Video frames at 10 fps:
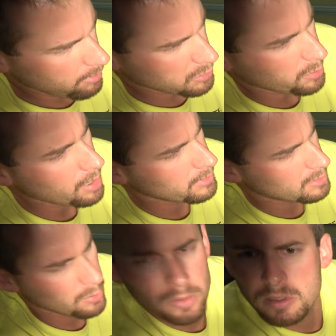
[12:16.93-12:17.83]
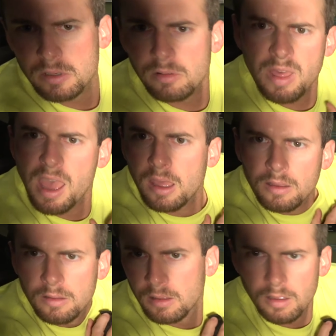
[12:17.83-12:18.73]
was probably supposed to do
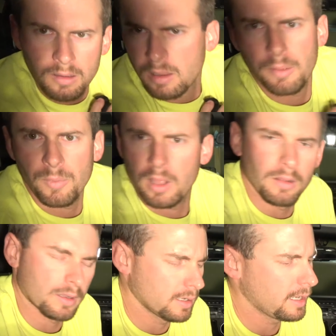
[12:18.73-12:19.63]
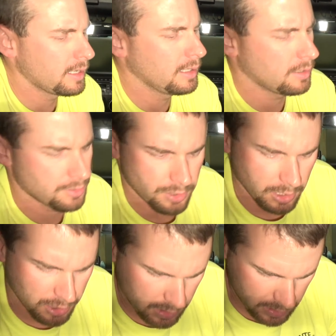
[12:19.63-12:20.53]
that. I'm not looking at any
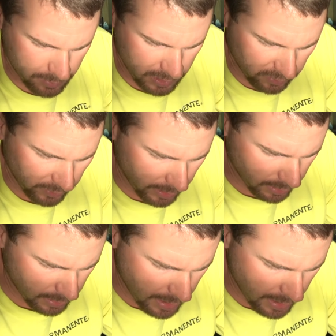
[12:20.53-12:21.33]
instructions, I'm just figuring it